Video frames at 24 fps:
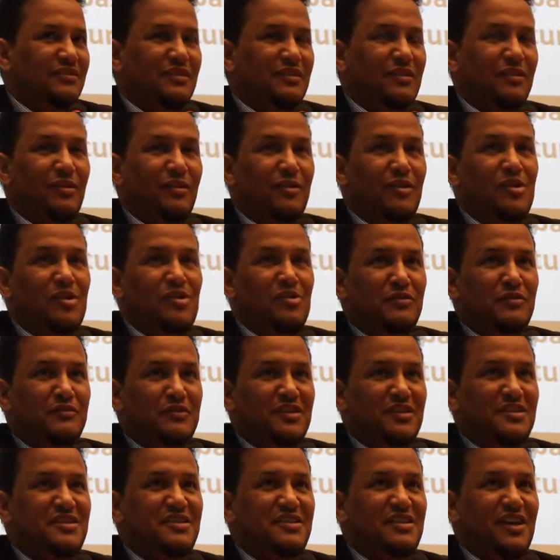a law of
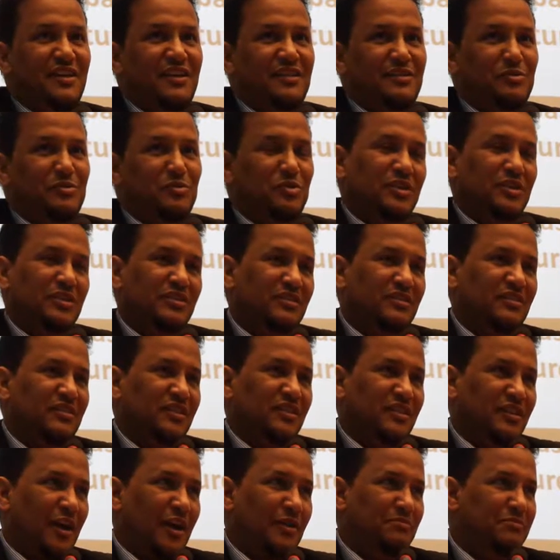the state, when
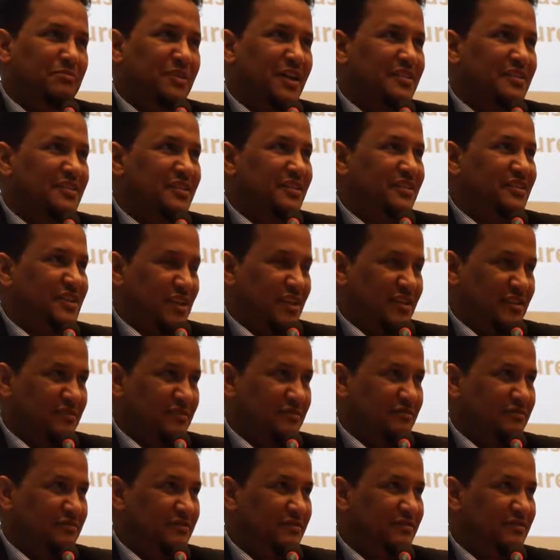the Abbasid
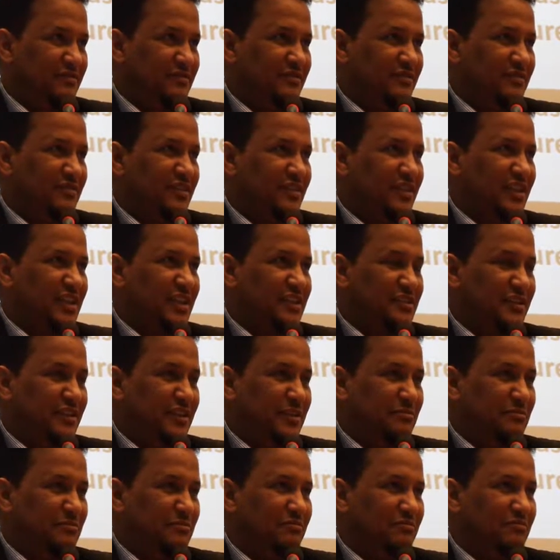Caliph asked
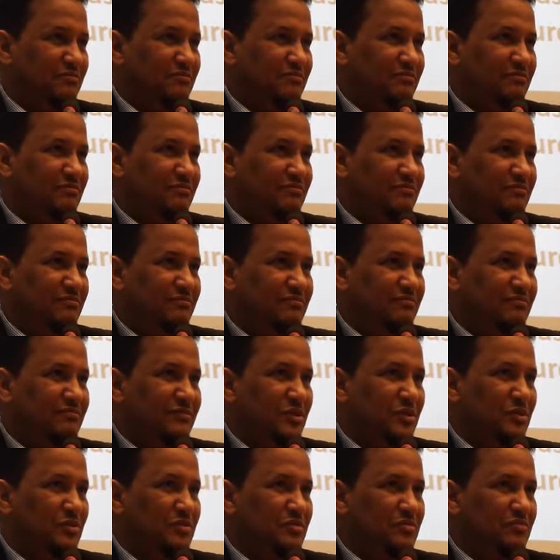him,
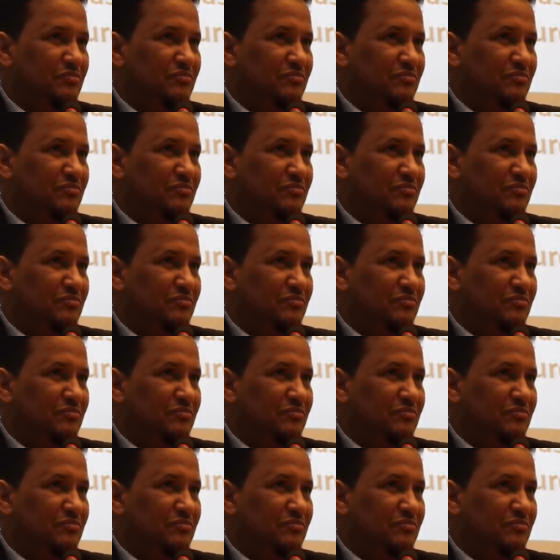or